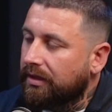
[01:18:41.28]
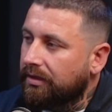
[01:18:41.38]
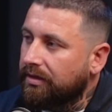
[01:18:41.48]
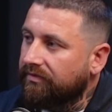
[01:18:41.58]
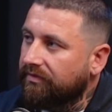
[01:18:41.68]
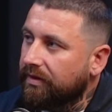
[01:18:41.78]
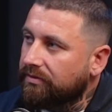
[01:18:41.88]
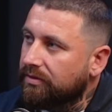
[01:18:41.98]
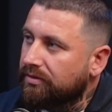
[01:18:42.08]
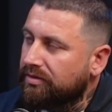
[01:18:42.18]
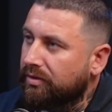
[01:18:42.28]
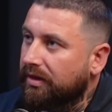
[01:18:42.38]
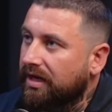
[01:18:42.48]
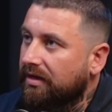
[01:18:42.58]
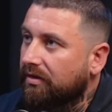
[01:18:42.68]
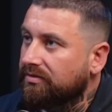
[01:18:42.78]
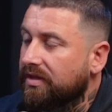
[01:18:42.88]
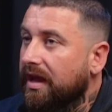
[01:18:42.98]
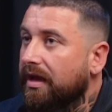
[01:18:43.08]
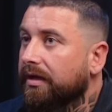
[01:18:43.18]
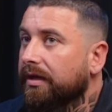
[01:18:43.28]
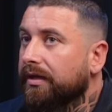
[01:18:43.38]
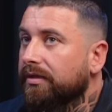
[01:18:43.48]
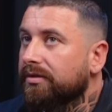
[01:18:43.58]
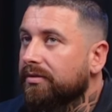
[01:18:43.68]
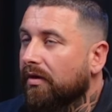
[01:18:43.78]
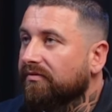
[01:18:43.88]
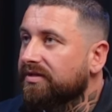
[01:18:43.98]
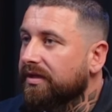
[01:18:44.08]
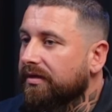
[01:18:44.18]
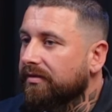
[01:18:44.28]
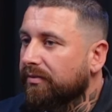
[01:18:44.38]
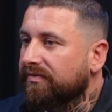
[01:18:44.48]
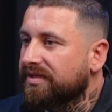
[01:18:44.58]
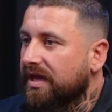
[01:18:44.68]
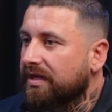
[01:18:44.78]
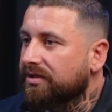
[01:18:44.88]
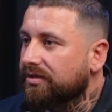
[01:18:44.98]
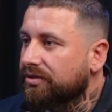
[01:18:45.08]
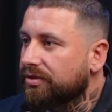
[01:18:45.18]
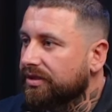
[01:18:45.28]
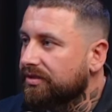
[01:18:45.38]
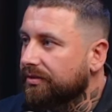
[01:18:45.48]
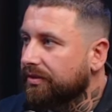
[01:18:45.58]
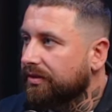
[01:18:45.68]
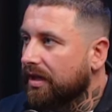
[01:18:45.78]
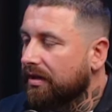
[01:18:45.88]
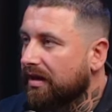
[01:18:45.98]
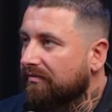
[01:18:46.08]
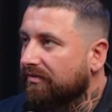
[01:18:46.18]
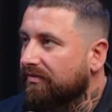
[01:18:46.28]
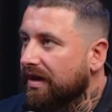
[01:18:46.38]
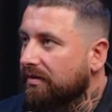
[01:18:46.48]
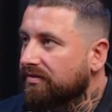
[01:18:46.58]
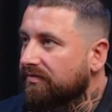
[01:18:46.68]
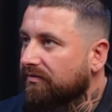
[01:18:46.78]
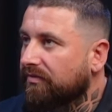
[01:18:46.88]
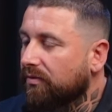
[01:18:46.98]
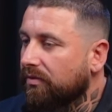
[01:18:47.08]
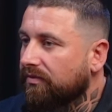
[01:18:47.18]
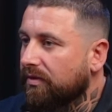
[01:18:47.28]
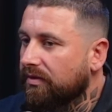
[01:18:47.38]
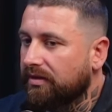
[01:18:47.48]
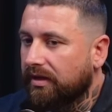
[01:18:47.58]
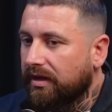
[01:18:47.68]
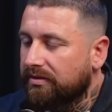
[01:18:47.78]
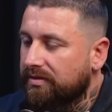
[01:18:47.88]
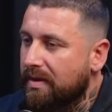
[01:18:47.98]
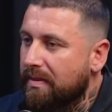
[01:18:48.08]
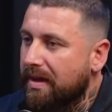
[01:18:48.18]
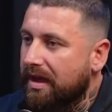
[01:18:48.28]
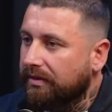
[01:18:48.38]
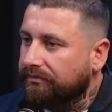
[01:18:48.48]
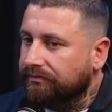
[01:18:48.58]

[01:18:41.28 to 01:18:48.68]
The other thing I was going to quickly add on to that, obviously with his age and jiu-jitsu and everything else, have you ever thought of doing like some M M A?